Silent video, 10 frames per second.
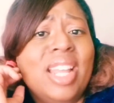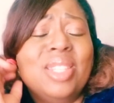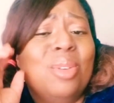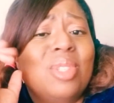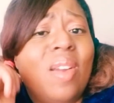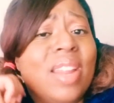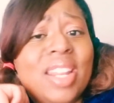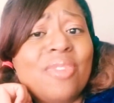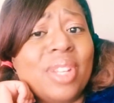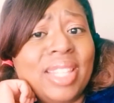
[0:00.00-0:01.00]
That's two totally
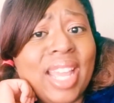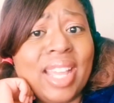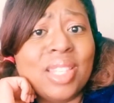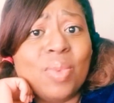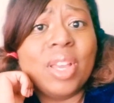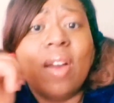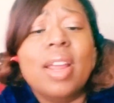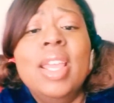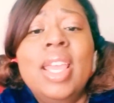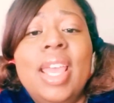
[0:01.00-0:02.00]
different things,
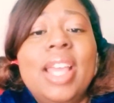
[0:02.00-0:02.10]
sweetheart.